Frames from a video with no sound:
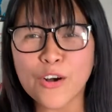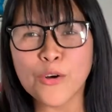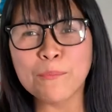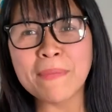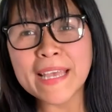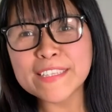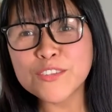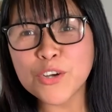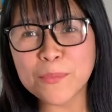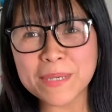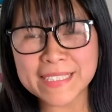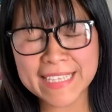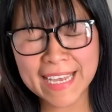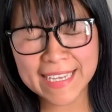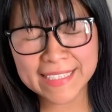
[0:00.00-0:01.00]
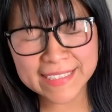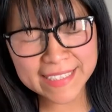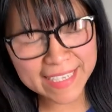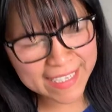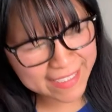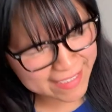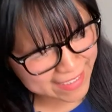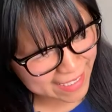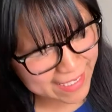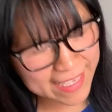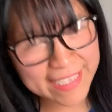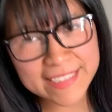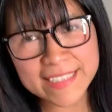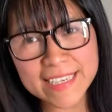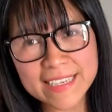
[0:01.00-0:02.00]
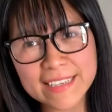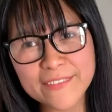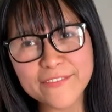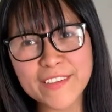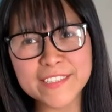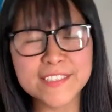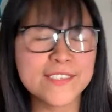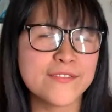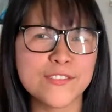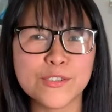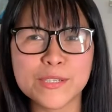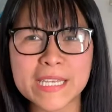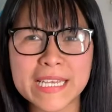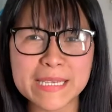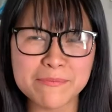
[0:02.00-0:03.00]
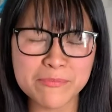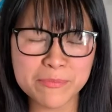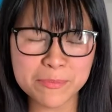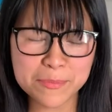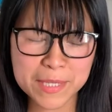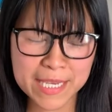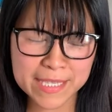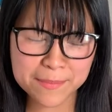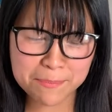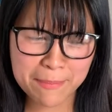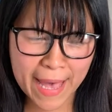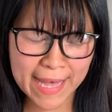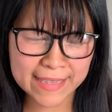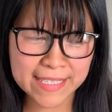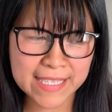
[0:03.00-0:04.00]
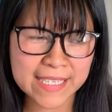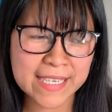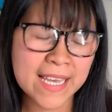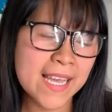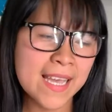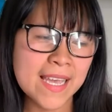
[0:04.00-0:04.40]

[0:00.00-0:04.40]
Omed Omedan is a kissing festival in Bali.